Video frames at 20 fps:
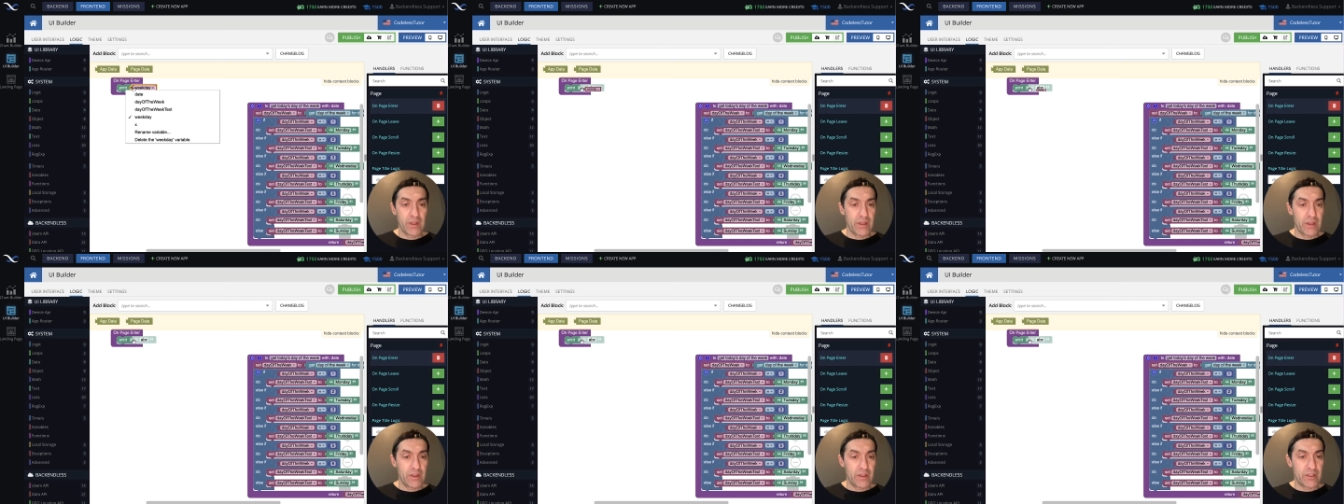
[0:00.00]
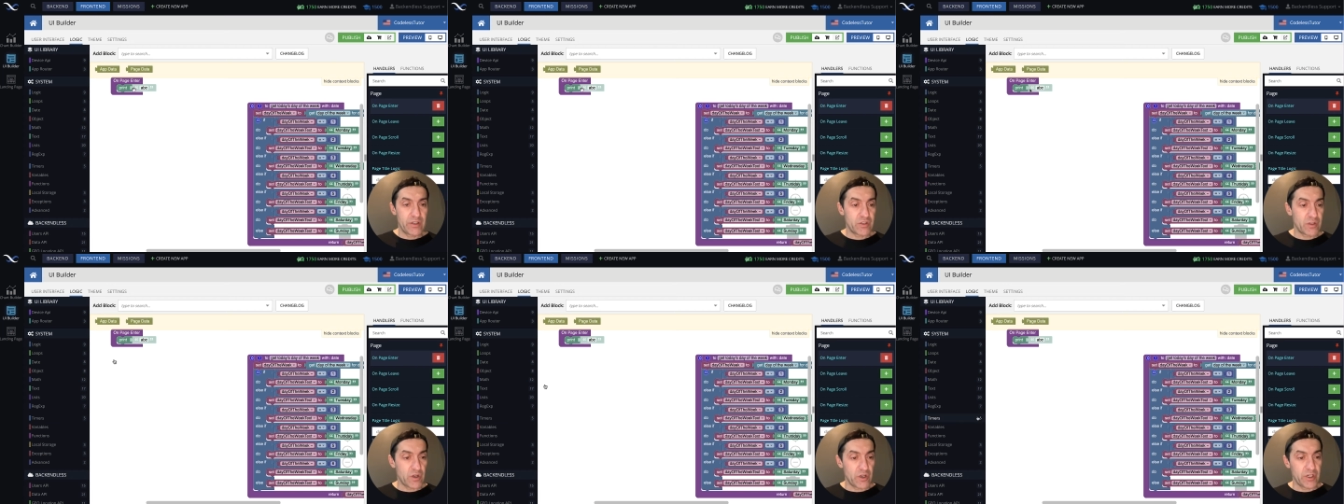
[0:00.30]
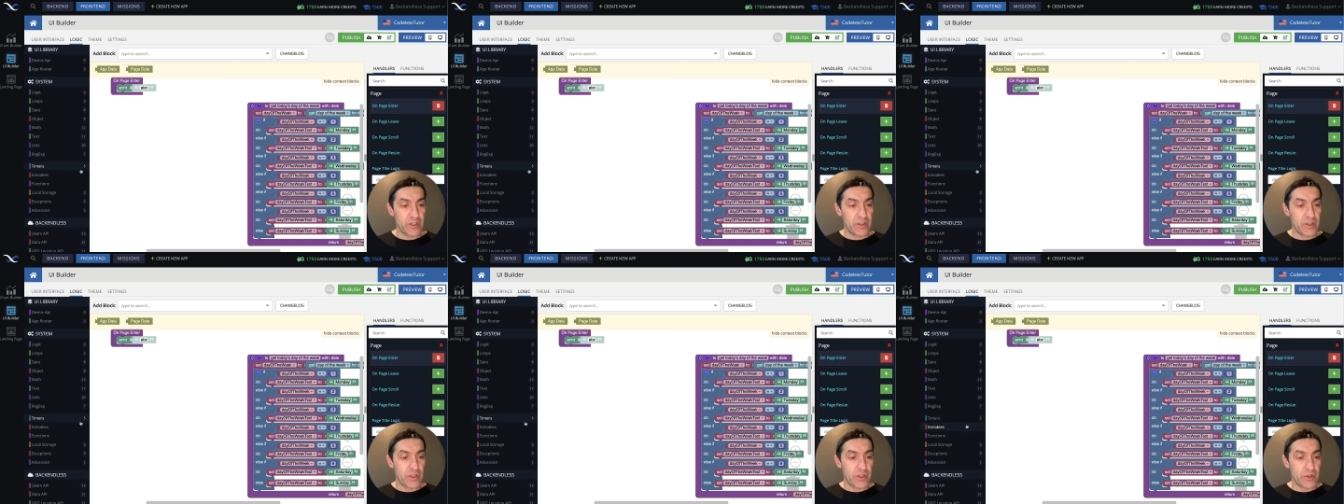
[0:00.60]
Let's
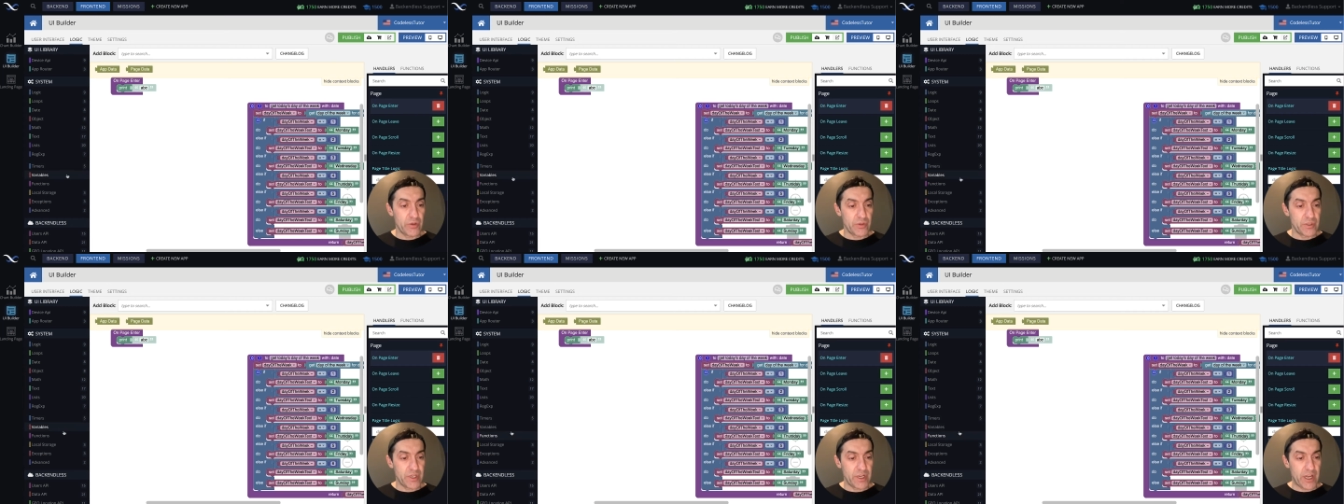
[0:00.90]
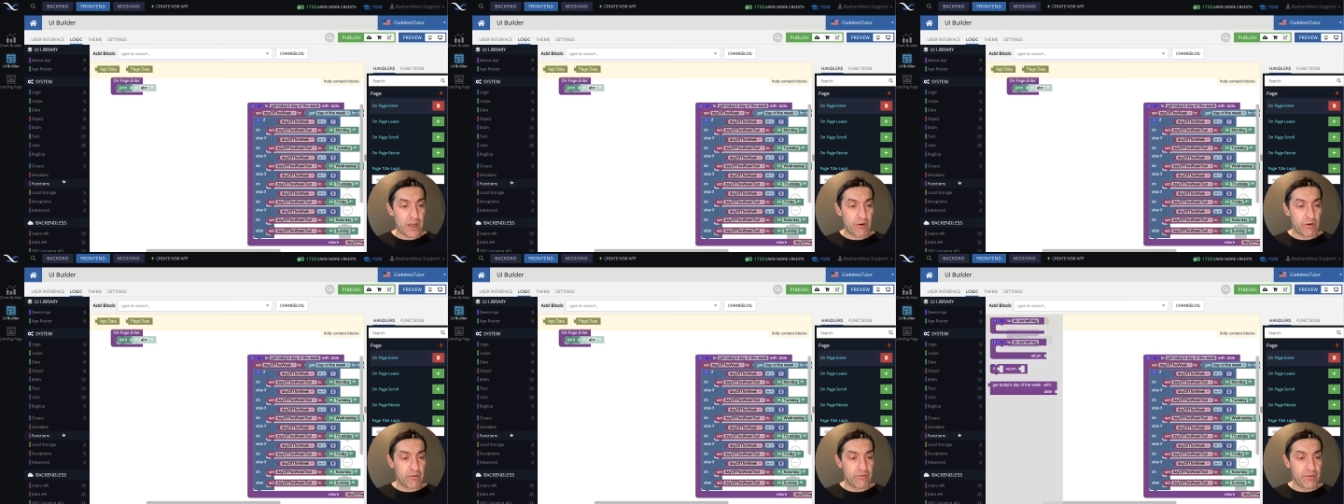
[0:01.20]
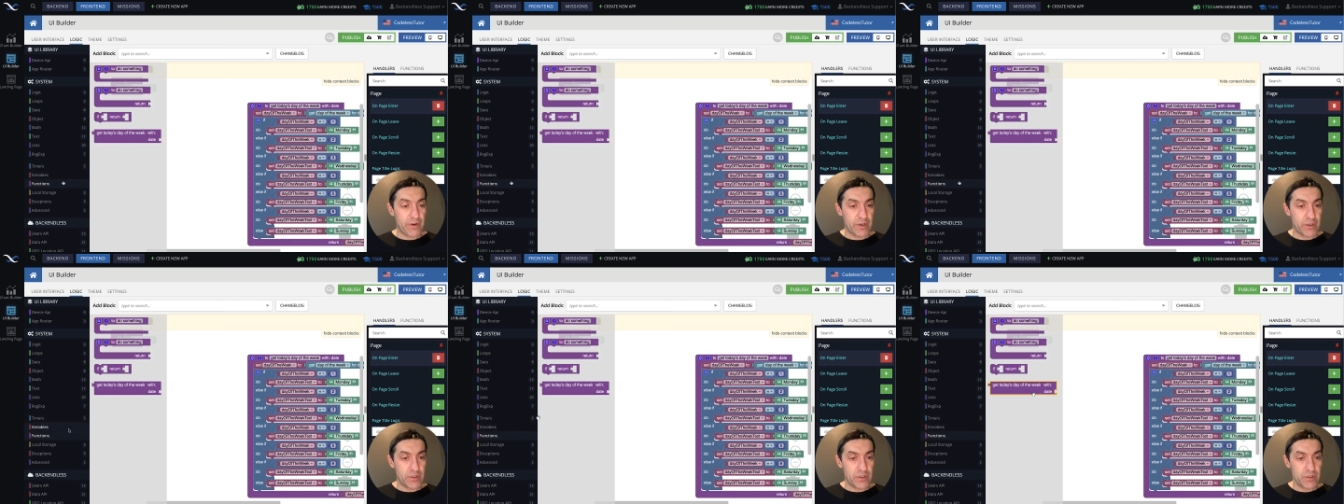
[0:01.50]
start using our
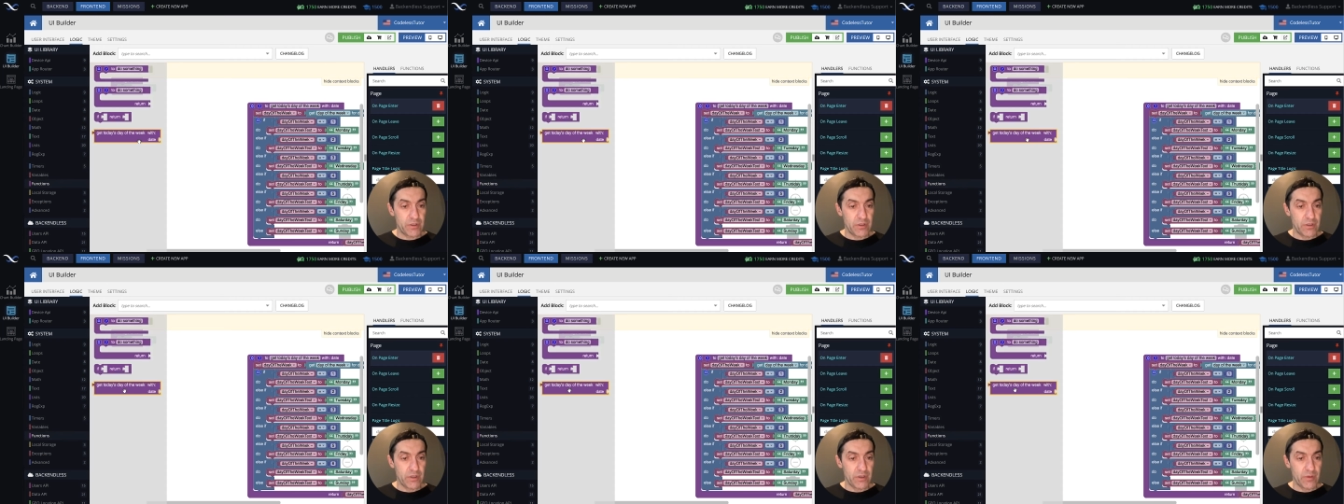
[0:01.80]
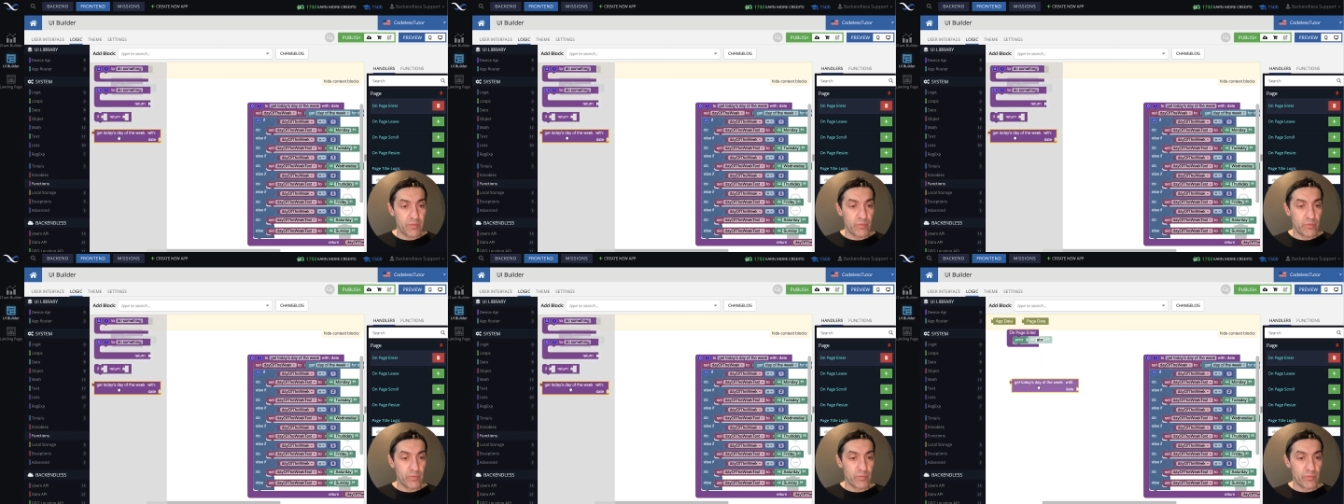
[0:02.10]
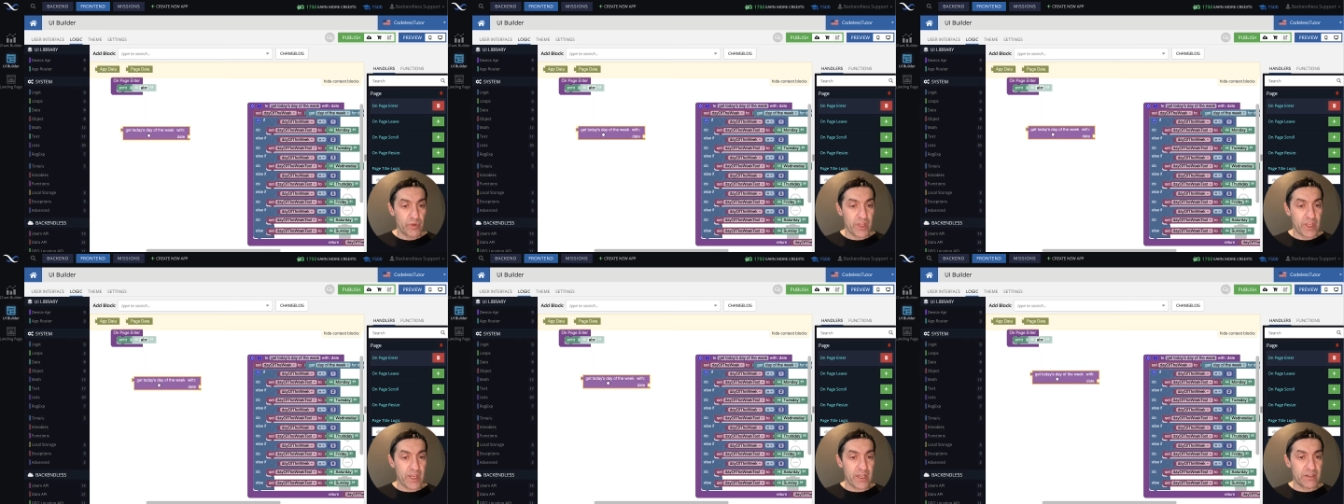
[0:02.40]
function
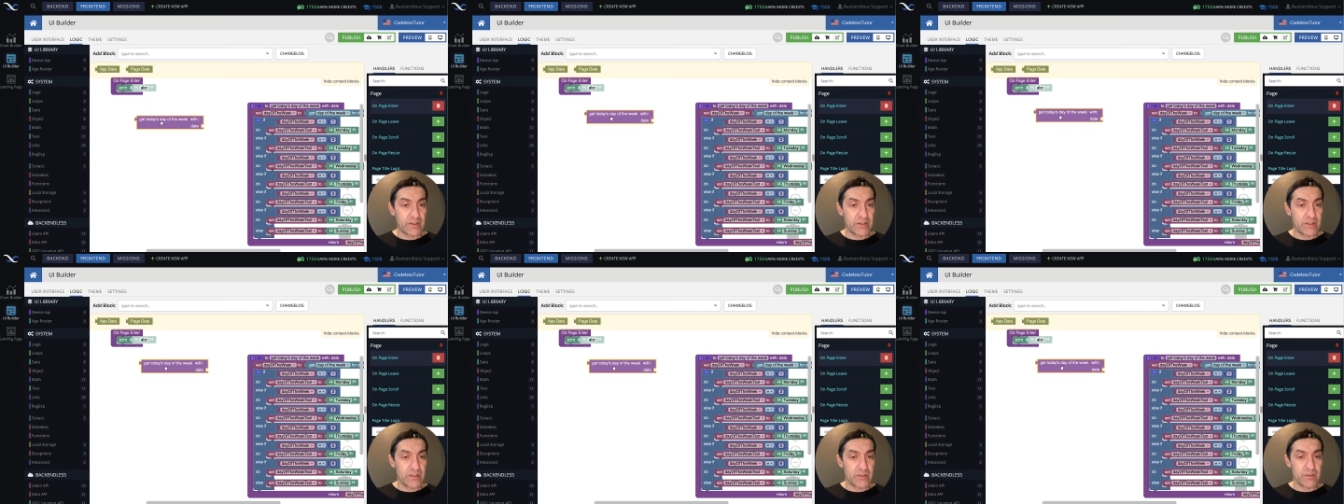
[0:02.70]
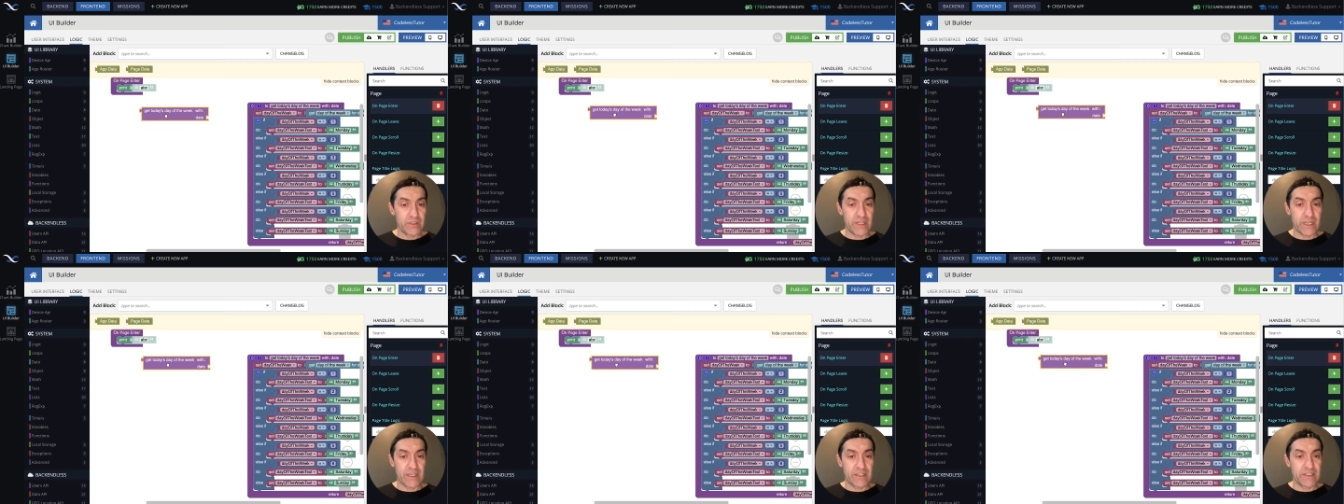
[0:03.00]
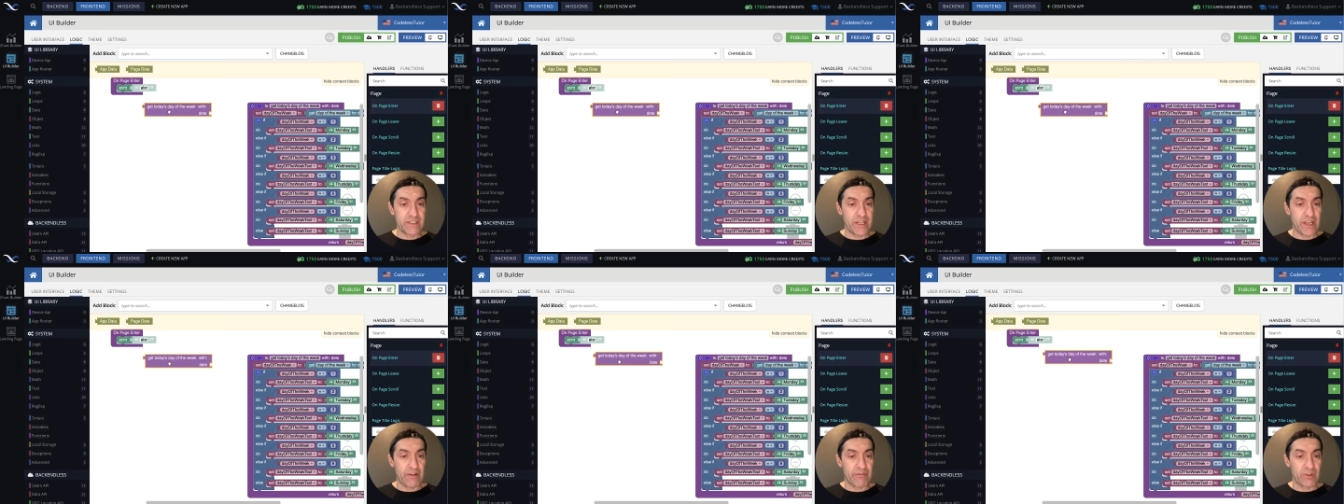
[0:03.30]
get today's
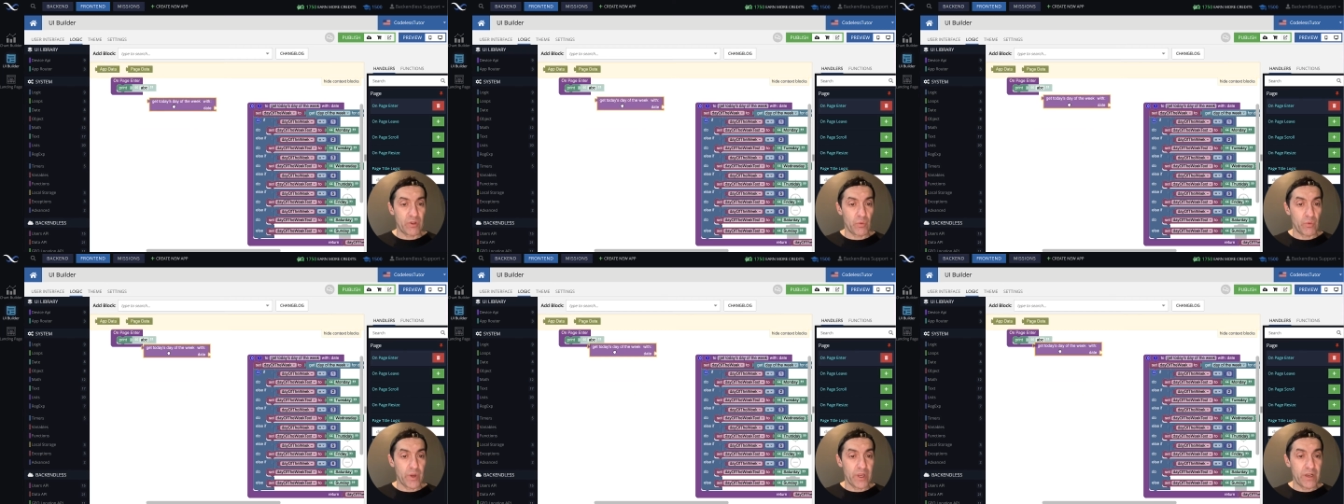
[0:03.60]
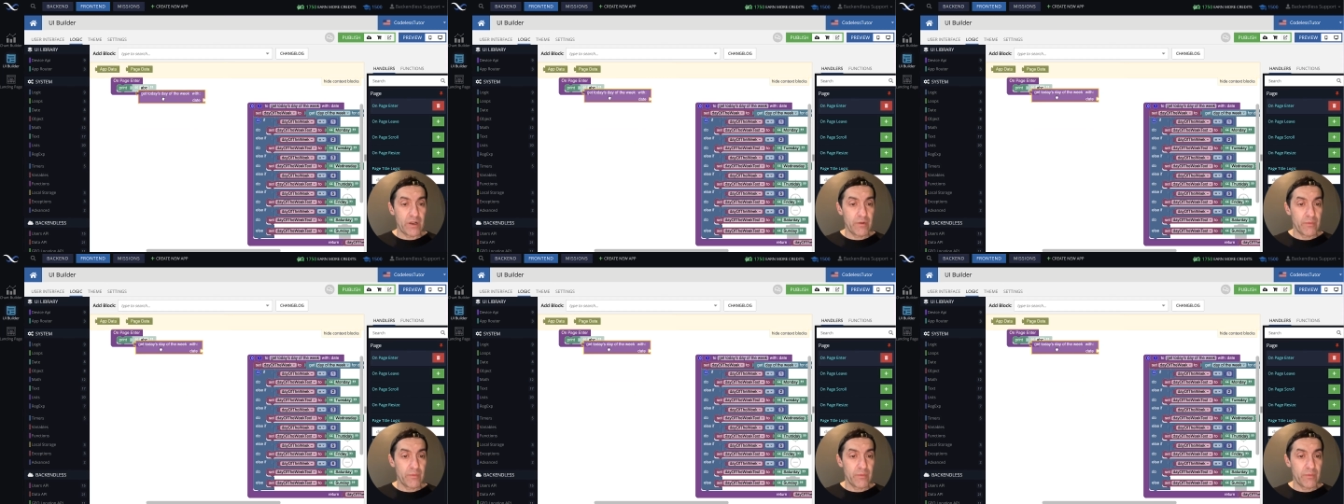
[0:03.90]
day of the week.